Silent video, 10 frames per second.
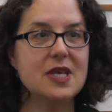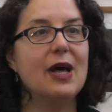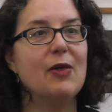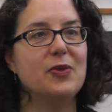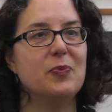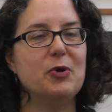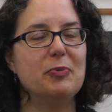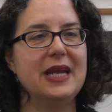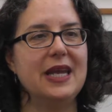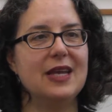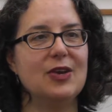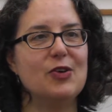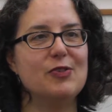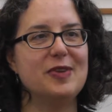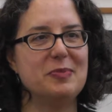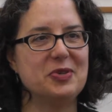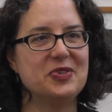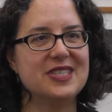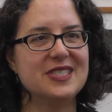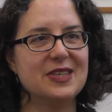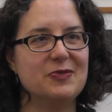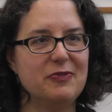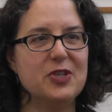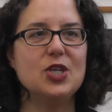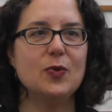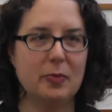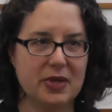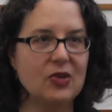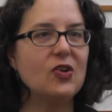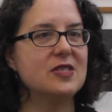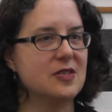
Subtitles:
the health and wellbeing of immigrant and refugee women across